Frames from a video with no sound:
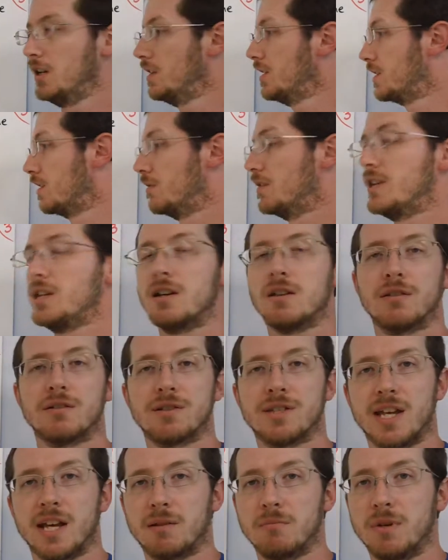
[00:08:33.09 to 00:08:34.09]
So any other
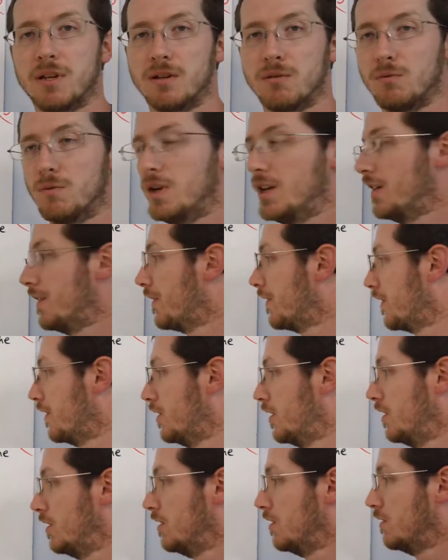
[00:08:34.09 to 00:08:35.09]
segment with
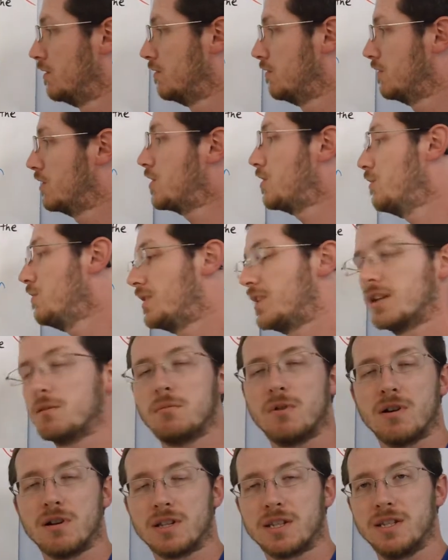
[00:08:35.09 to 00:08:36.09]
2 tick
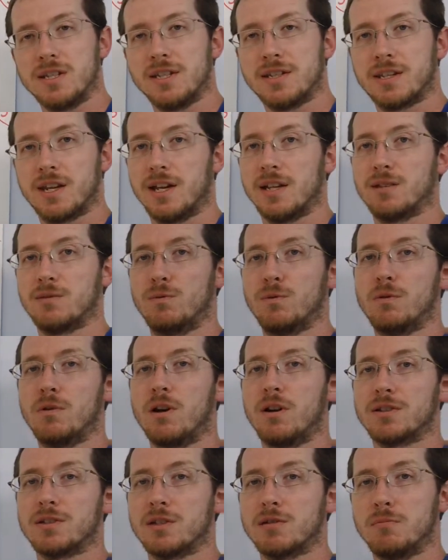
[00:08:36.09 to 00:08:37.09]
marks in this case would
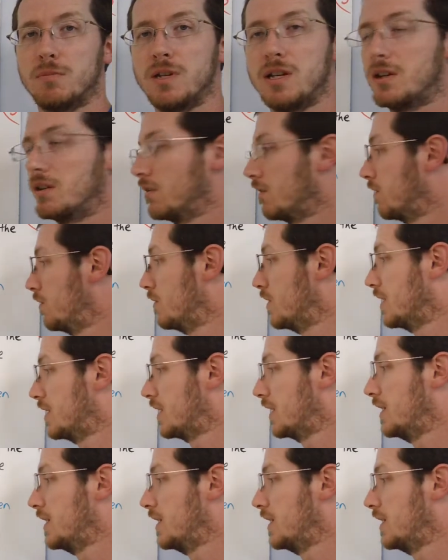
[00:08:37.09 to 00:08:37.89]
also be congruent